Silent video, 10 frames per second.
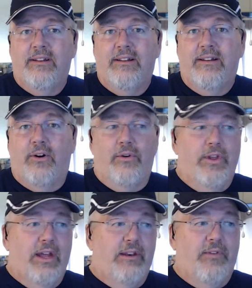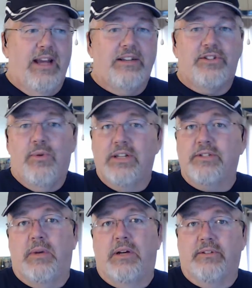or that the fact that she was a
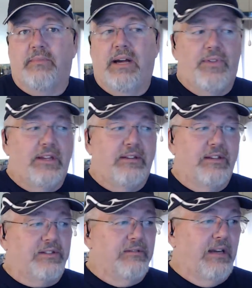Muslim. I think this,